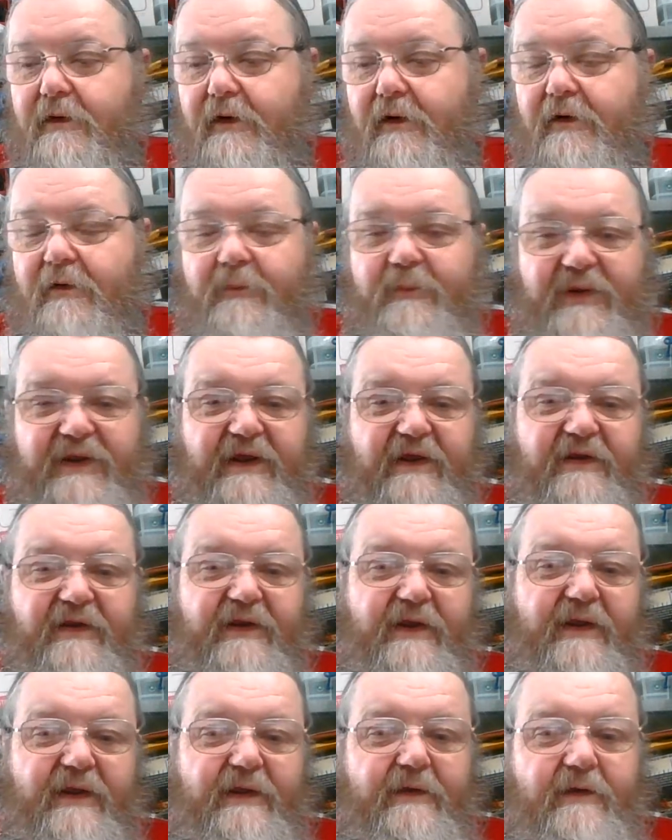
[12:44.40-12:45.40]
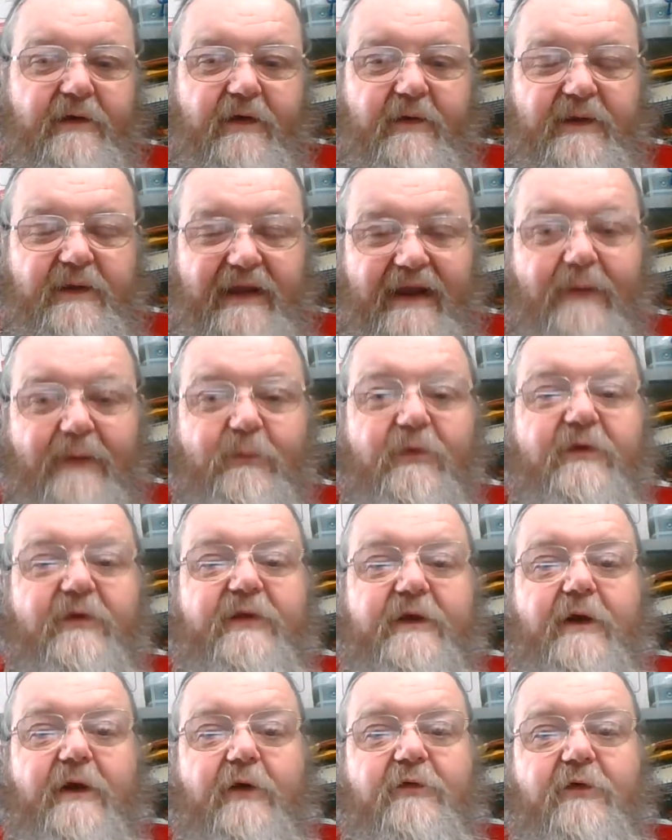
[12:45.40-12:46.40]
I'll be getting a camera
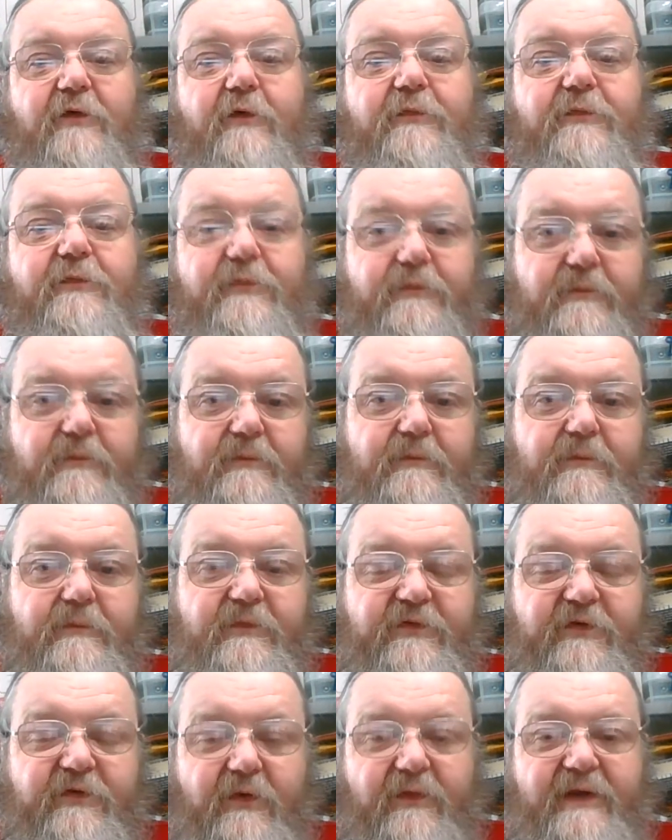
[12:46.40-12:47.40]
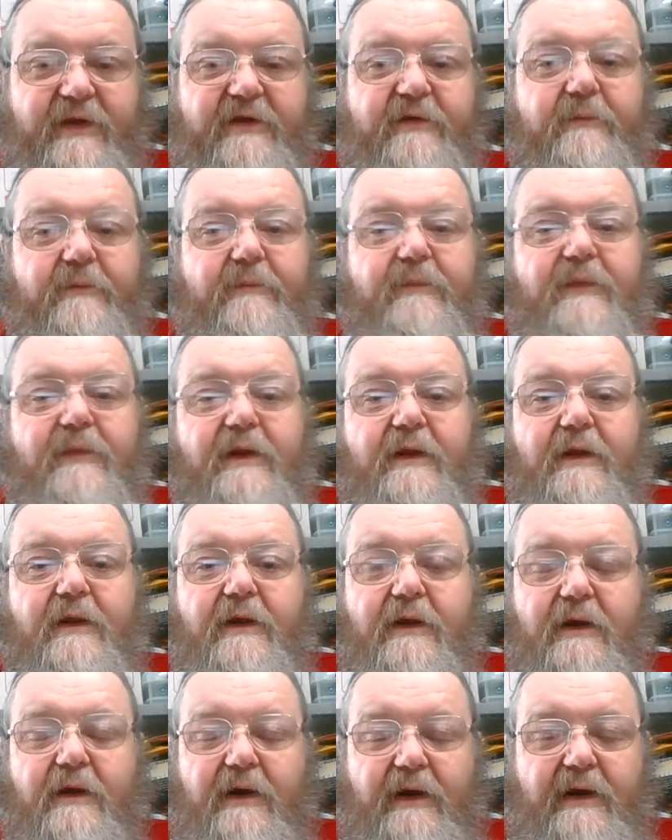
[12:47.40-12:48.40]
that goes off side,
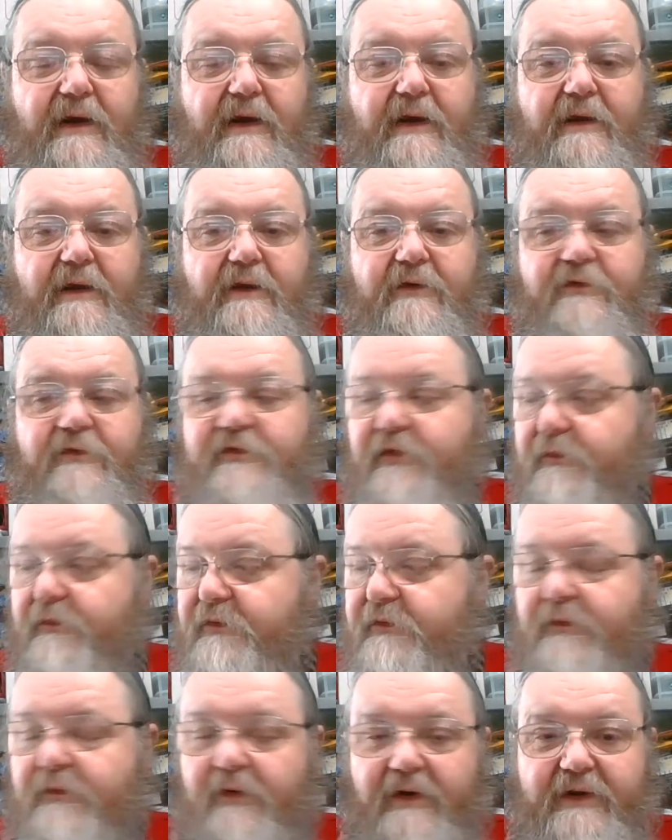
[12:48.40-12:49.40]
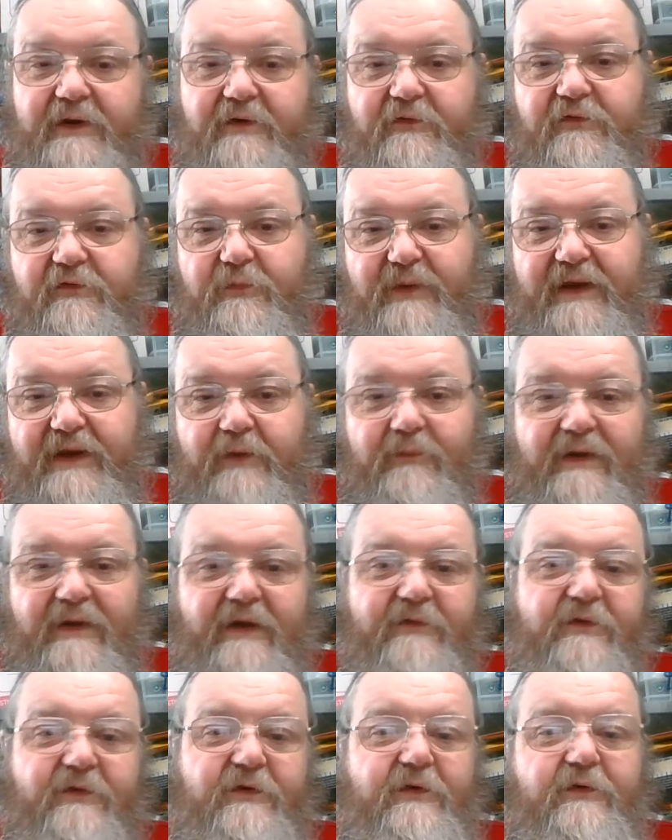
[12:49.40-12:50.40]
and so I can swing it
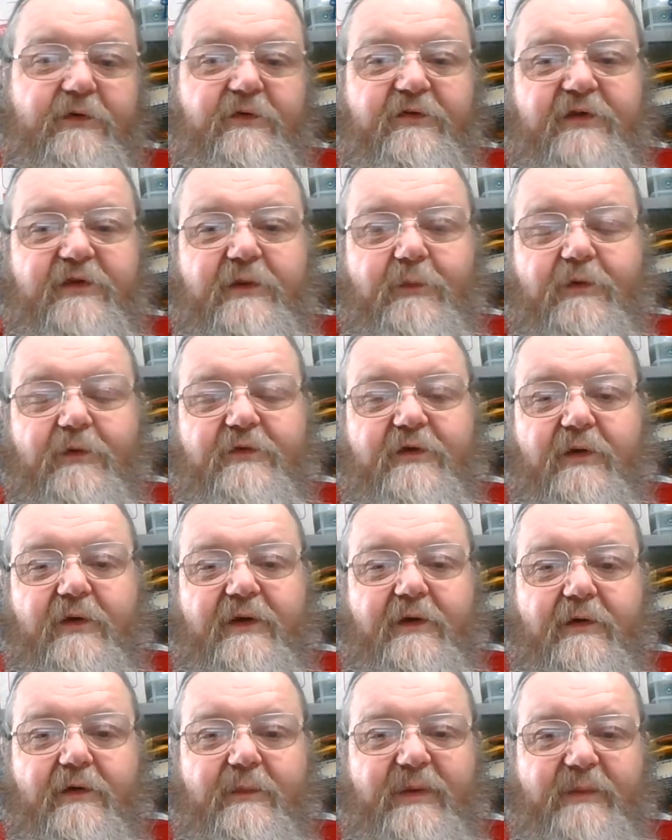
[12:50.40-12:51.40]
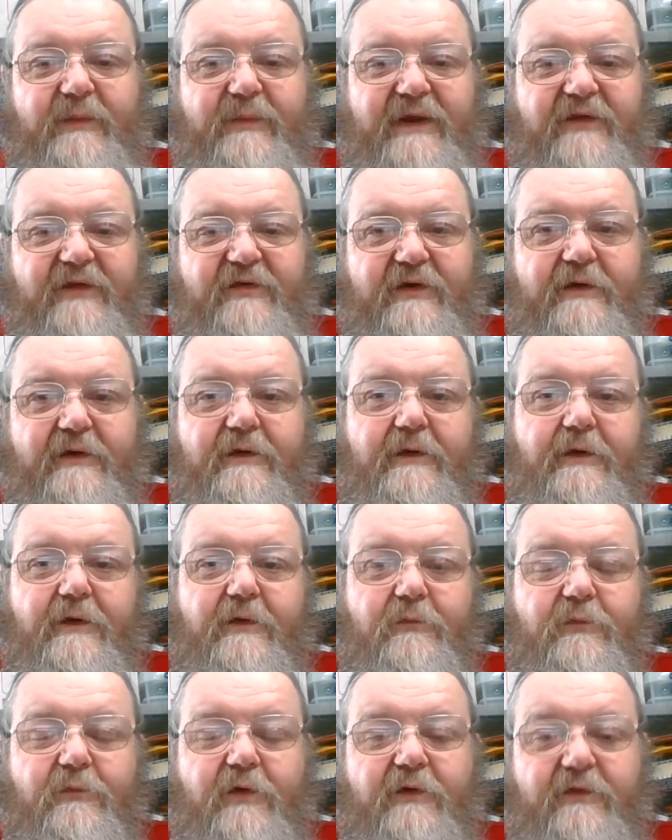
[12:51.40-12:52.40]
around and you can see what's going on a bit better,
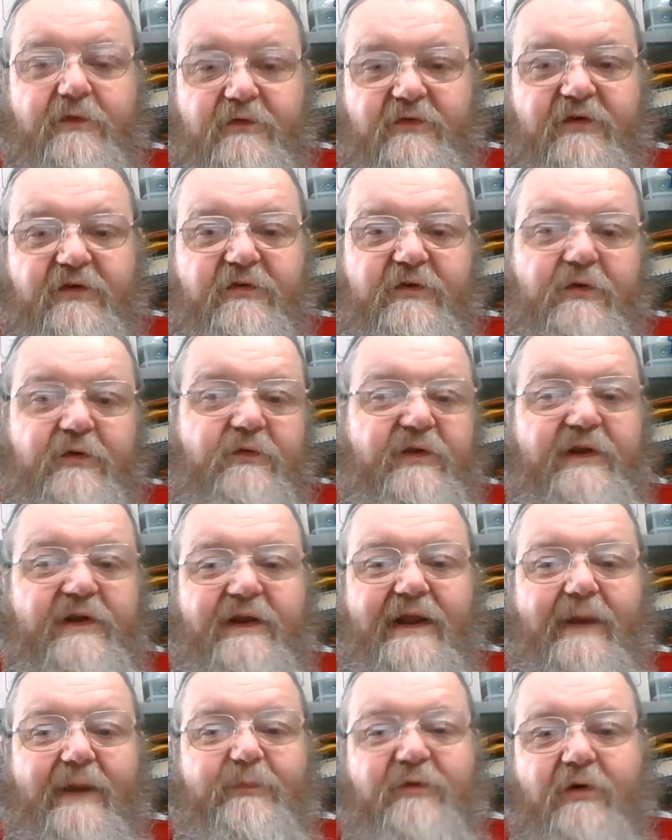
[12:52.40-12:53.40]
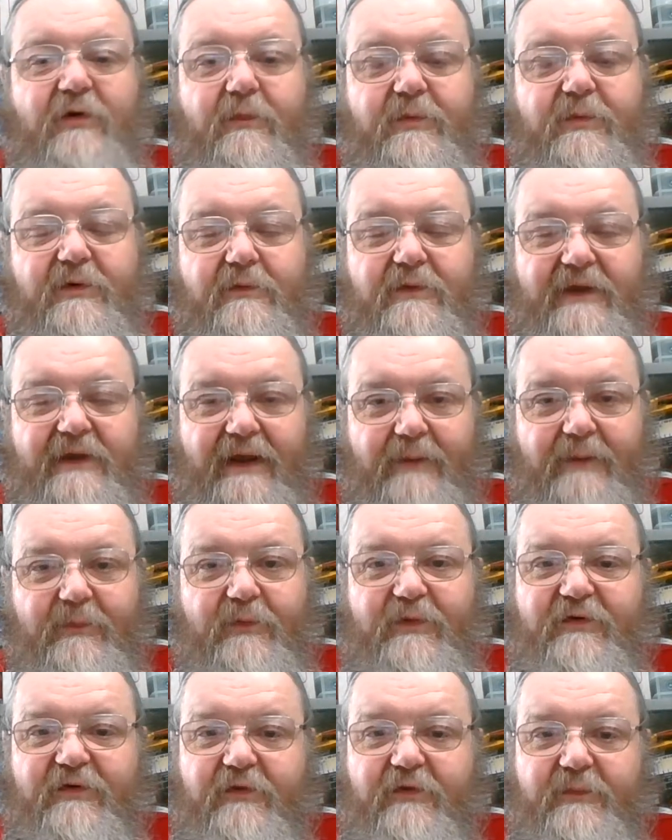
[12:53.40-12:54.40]
rather than just using the laptop
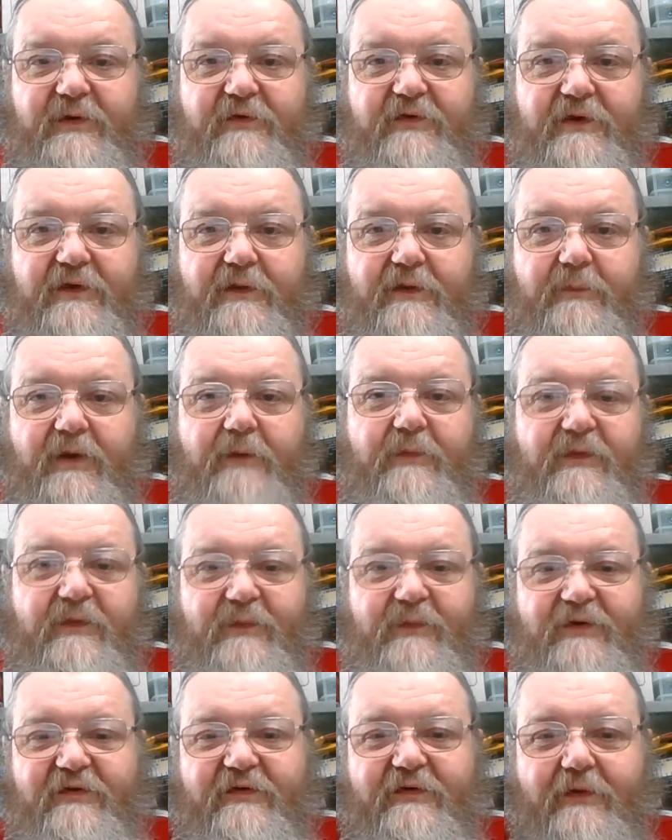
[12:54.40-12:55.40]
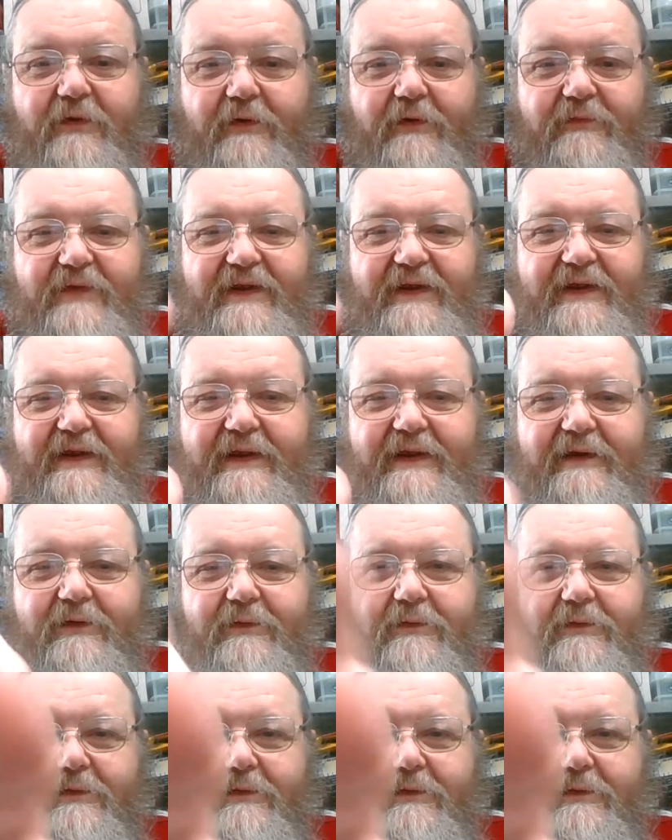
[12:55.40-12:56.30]
camera, which I'm using at the moment, which is over here.